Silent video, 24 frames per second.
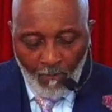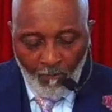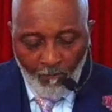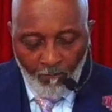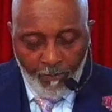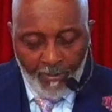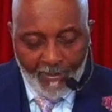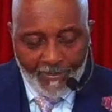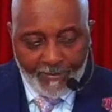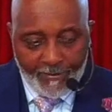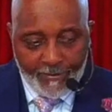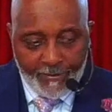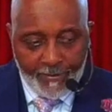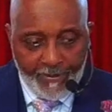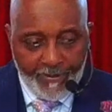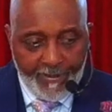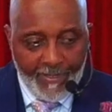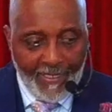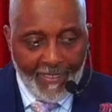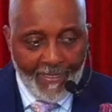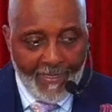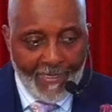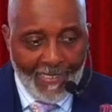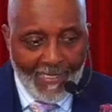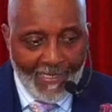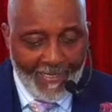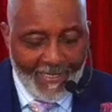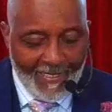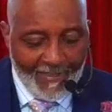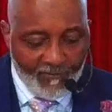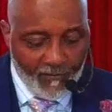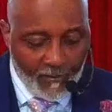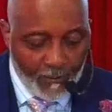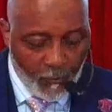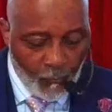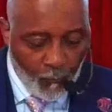But today I
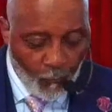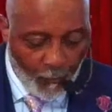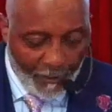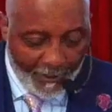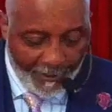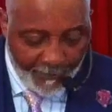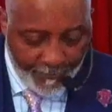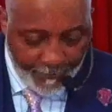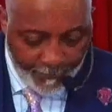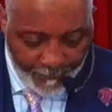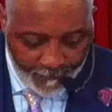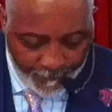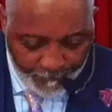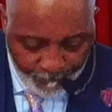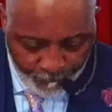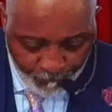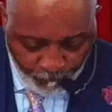have a greater